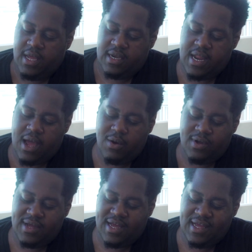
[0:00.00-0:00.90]

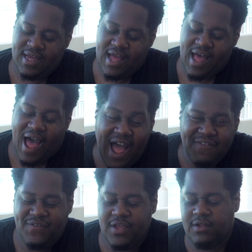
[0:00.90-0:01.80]
Now, I
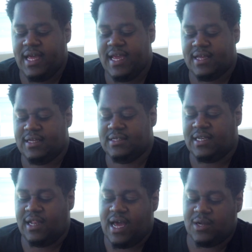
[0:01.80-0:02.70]
feel like
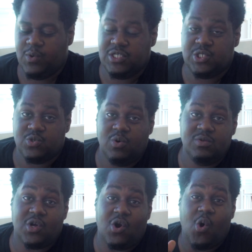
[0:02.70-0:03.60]
in a lot of ways drones are